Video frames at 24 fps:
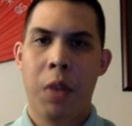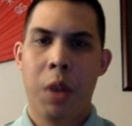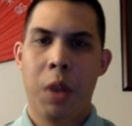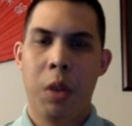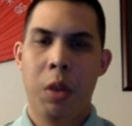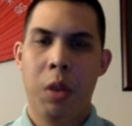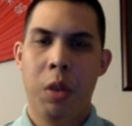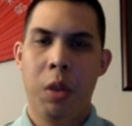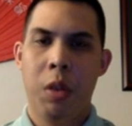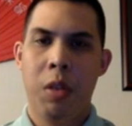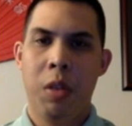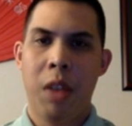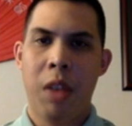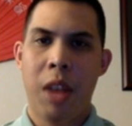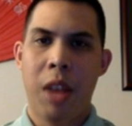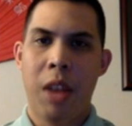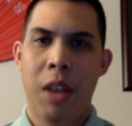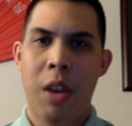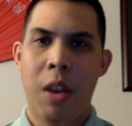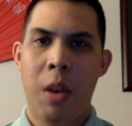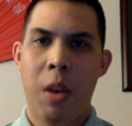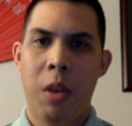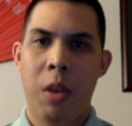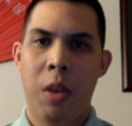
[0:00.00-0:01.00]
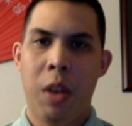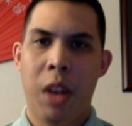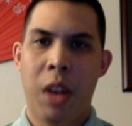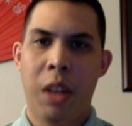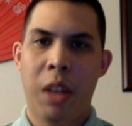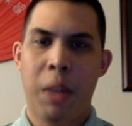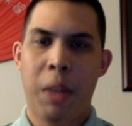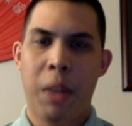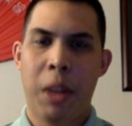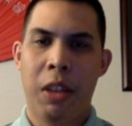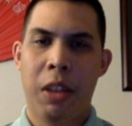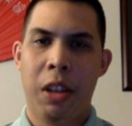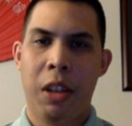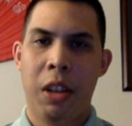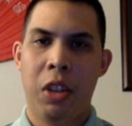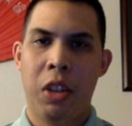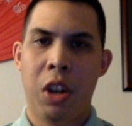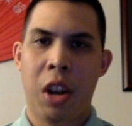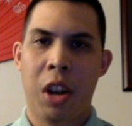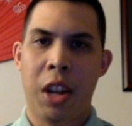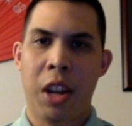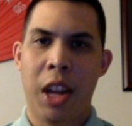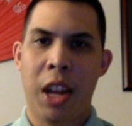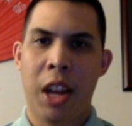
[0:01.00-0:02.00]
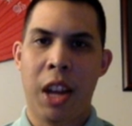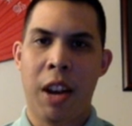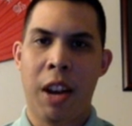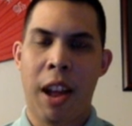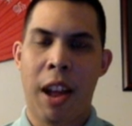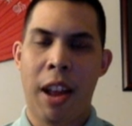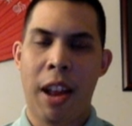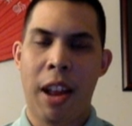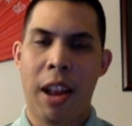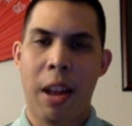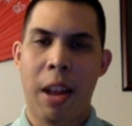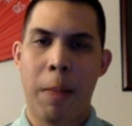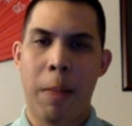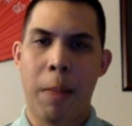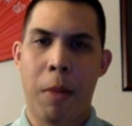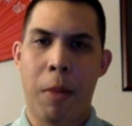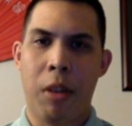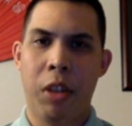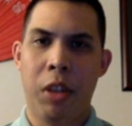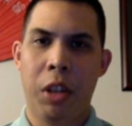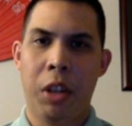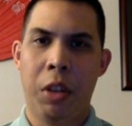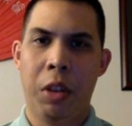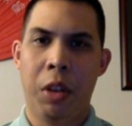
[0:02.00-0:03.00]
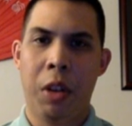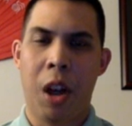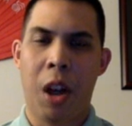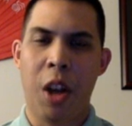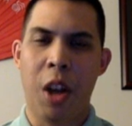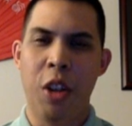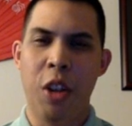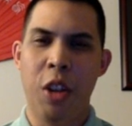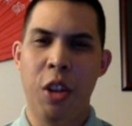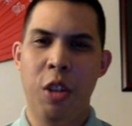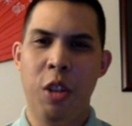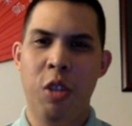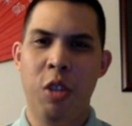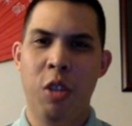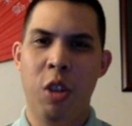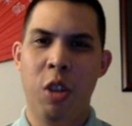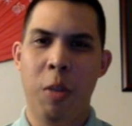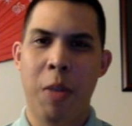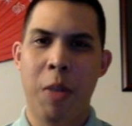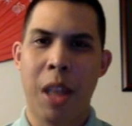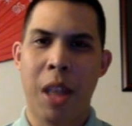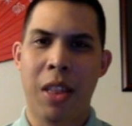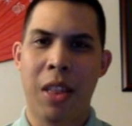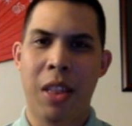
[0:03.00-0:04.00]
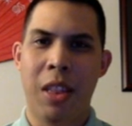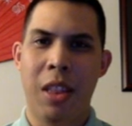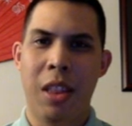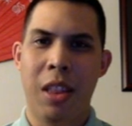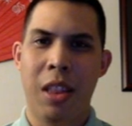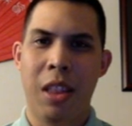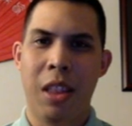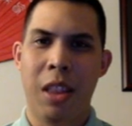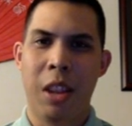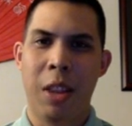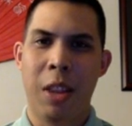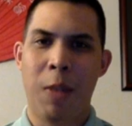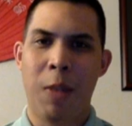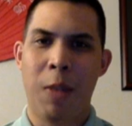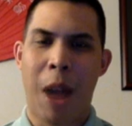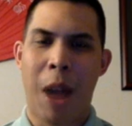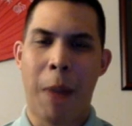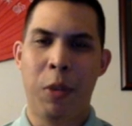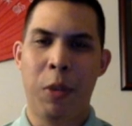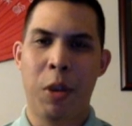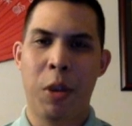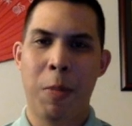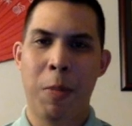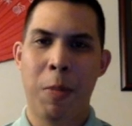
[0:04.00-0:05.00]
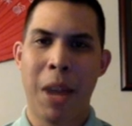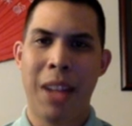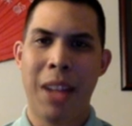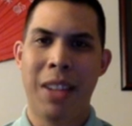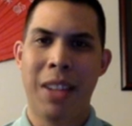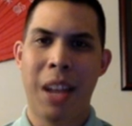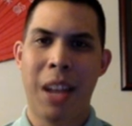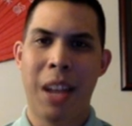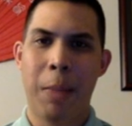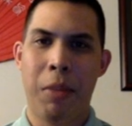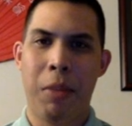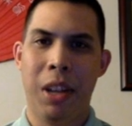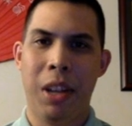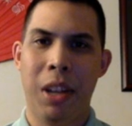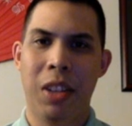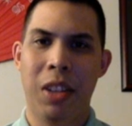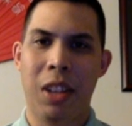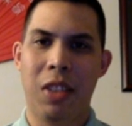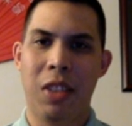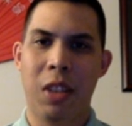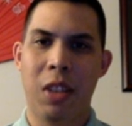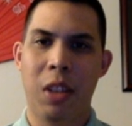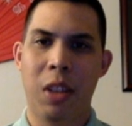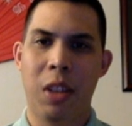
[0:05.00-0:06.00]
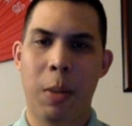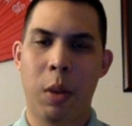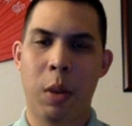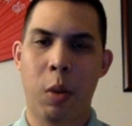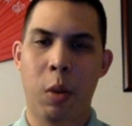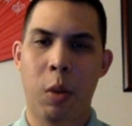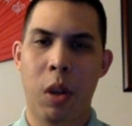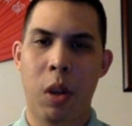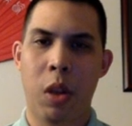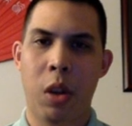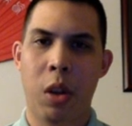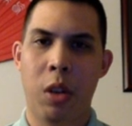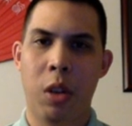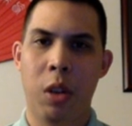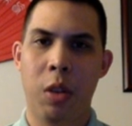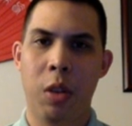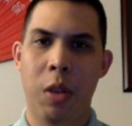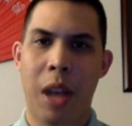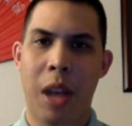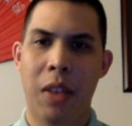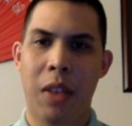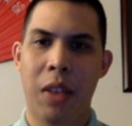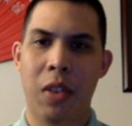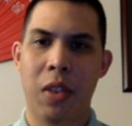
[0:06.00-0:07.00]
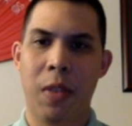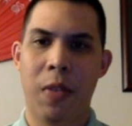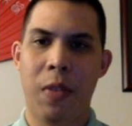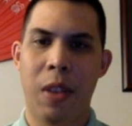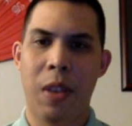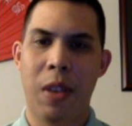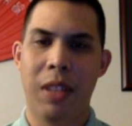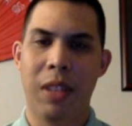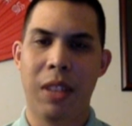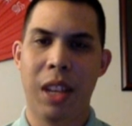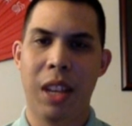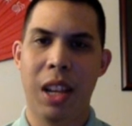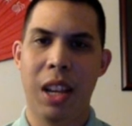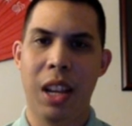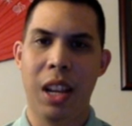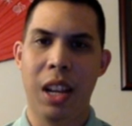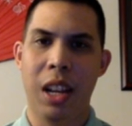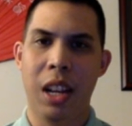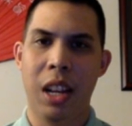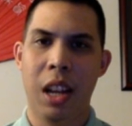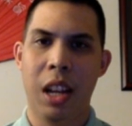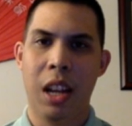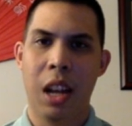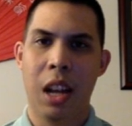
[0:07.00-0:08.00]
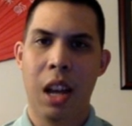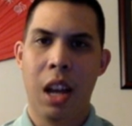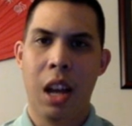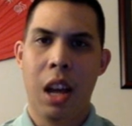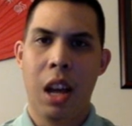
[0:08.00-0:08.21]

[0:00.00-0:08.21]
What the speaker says: For those who do not know, there's a lot of speculation on the internet, and particularly on YouTube, that the Rapture may take place on September 23rd, 2015.